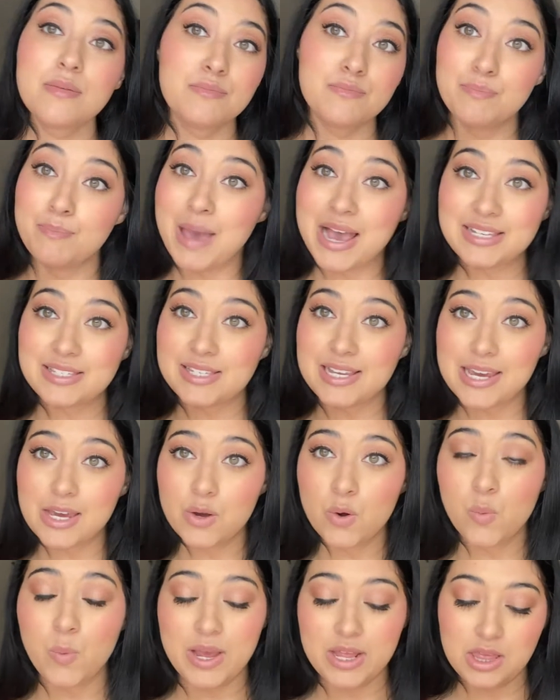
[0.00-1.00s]

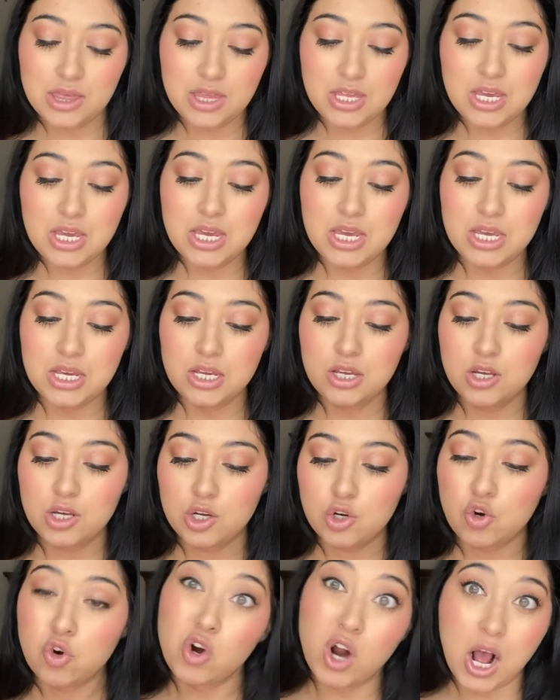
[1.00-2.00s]
messing with the
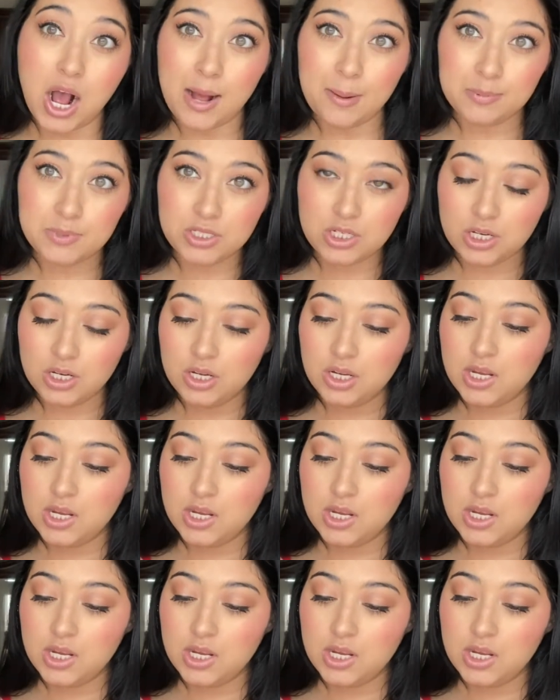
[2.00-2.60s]
cropped.